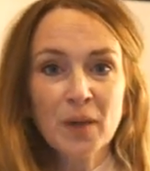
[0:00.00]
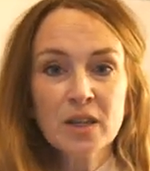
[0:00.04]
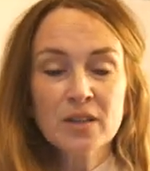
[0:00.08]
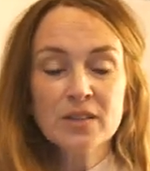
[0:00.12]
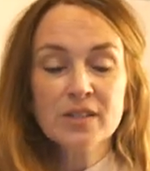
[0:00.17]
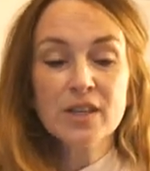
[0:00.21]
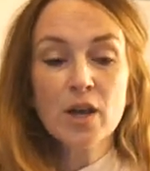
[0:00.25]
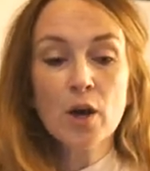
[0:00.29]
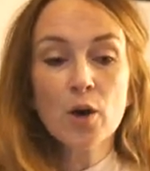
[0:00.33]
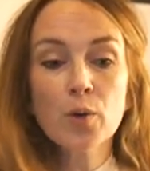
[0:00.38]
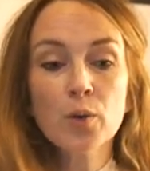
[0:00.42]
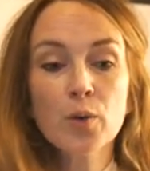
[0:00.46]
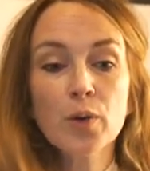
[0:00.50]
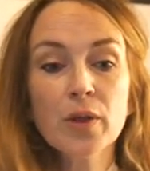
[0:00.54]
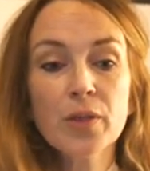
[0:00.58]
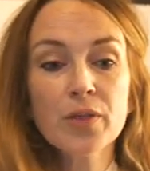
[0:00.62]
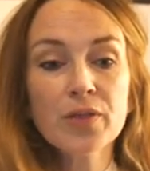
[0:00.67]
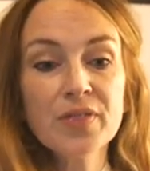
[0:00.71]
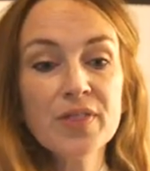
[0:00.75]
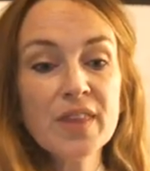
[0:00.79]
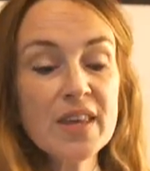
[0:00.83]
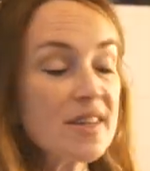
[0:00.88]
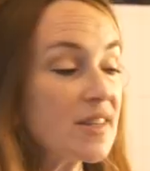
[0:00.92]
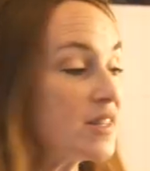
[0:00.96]
So
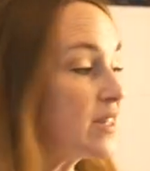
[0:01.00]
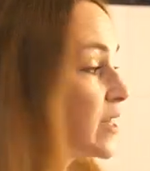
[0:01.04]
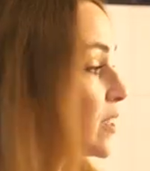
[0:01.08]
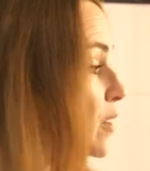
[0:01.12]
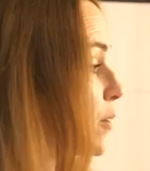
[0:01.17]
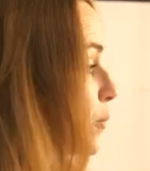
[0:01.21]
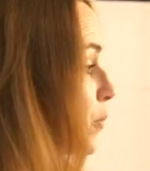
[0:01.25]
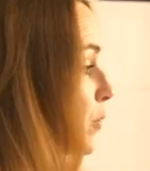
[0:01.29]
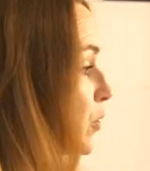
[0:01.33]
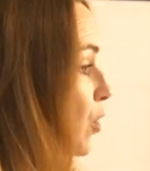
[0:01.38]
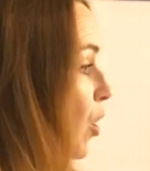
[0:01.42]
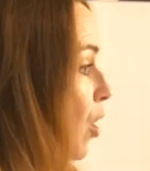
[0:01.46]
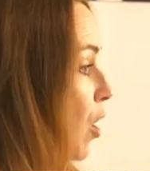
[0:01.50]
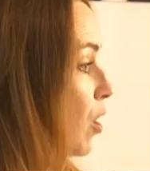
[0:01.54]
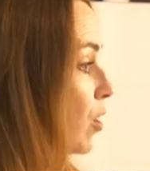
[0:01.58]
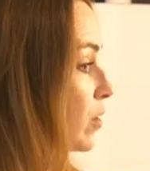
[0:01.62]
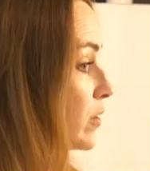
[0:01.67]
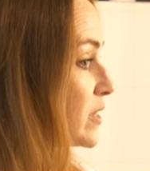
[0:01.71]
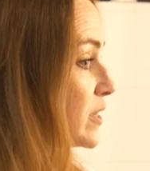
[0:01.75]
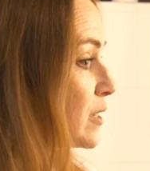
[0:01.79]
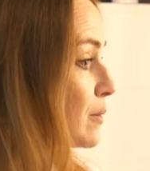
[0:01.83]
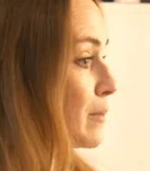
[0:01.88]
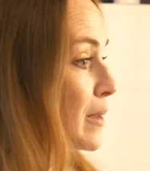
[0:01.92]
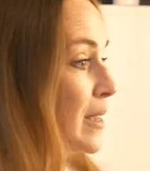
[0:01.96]
this,
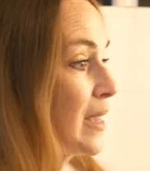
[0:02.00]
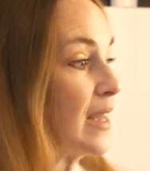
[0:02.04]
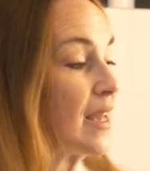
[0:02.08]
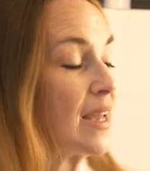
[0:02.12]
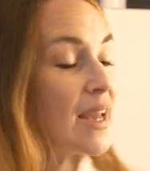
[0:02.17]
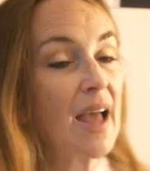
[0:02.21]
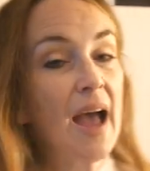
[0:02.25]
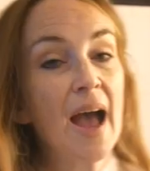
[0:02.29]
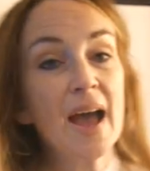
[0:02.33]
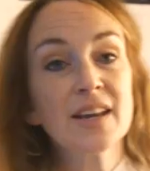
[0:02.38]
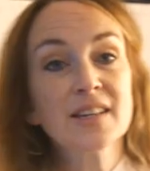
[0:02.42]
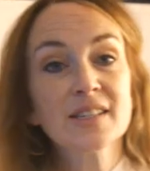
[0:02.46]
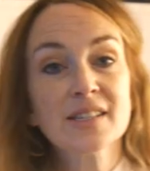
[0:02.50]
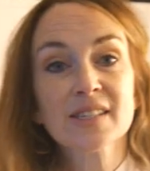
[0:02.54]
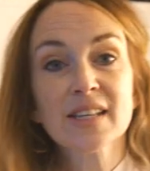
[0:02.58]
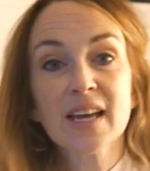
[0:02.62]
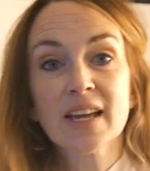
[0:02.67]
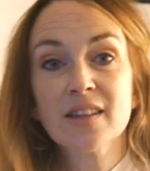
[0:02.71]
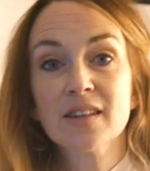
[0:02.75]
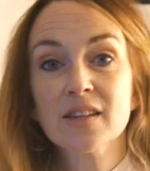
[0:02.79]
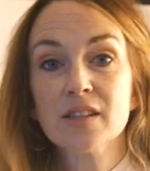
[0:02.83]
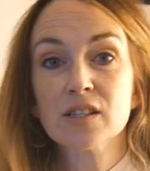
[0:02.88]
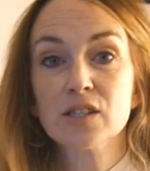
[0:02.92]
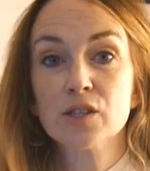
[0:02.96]
y'all, to me, I
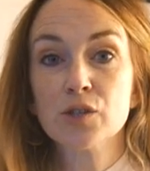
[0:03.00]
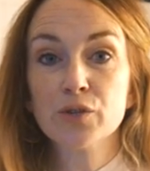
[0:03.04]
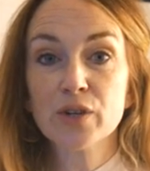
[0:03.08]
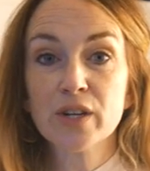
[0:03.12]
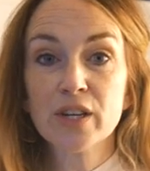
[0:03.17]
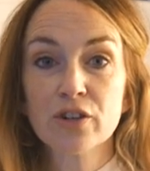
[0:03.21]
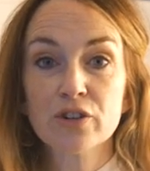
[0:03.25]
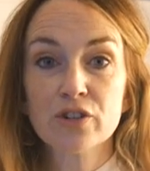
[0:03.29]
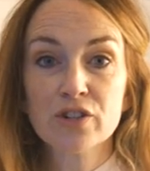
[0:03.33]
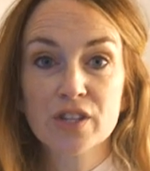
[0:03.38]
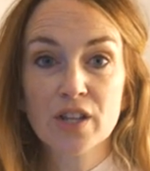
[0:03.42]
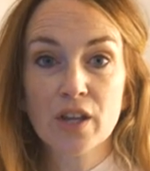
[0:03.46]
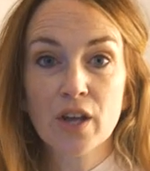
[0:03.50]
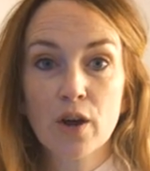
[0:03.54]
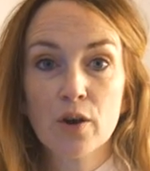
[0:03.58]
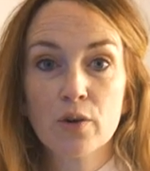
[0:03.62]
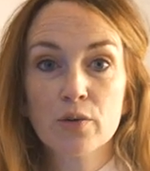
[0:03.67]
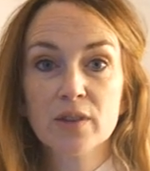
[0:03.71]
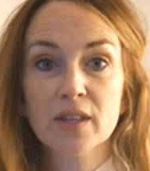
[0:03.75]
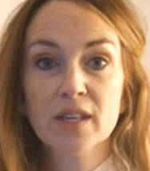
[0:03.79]
designed this three years ago.